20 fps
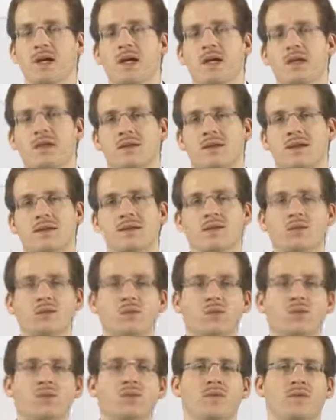and then you
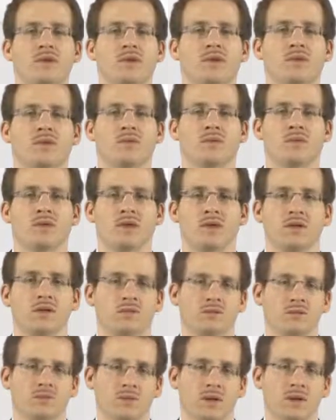move it to the
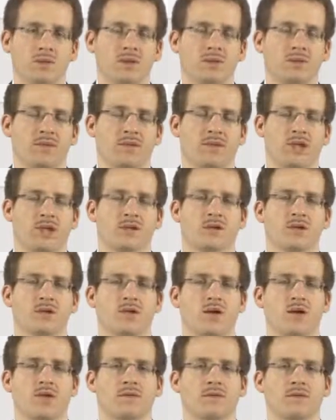
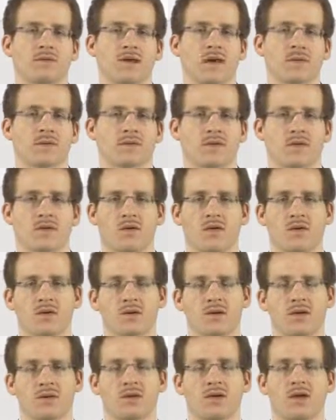implementation of this abstract
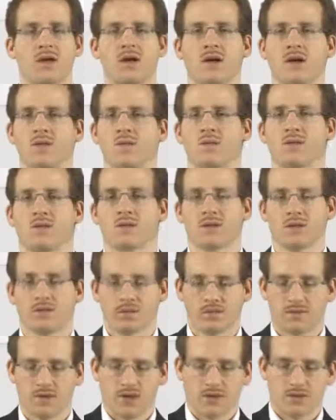concept for your
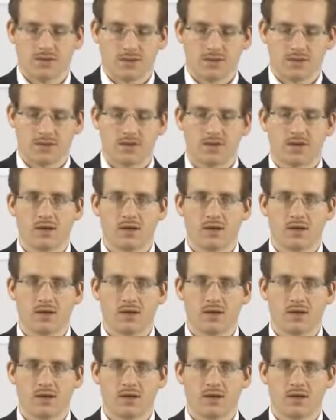environment.